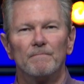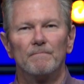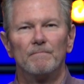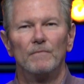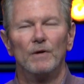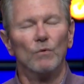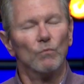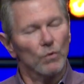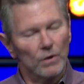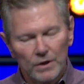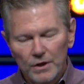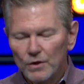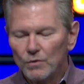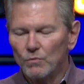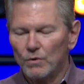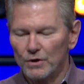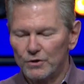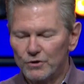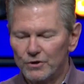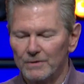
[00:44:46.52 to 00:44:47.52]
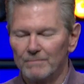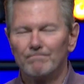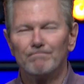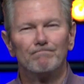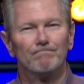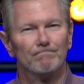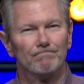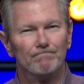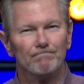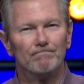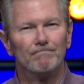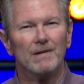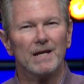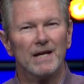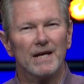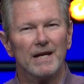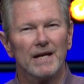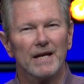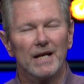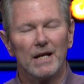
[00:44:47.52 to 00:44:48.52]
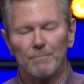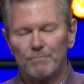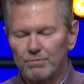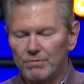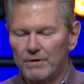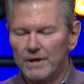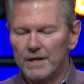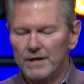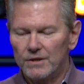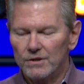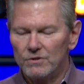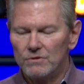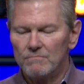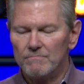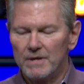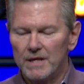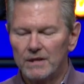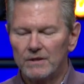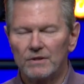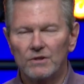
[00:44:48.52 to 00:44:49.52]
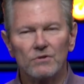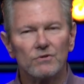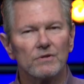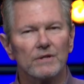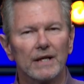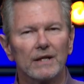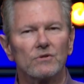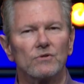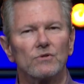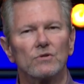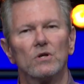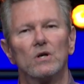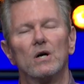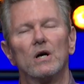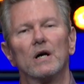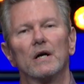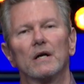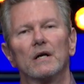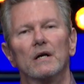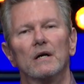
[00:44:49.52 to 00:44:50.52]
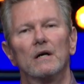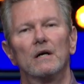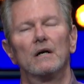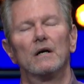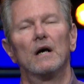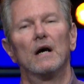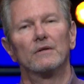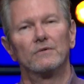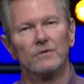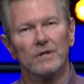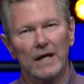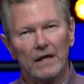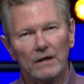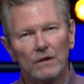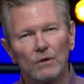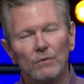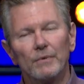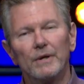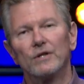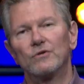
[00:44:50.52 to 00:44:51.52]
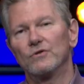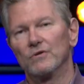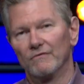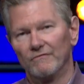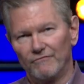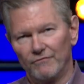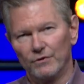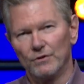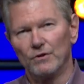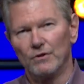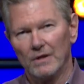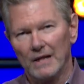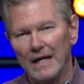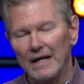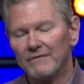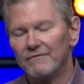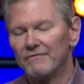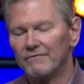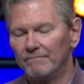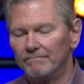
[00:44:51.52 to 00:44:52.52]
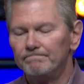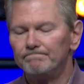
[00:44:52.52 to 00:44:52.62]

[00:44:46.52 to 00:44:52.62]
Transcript: And we're going to worship. And I pray that you make this next song a declaration for your life.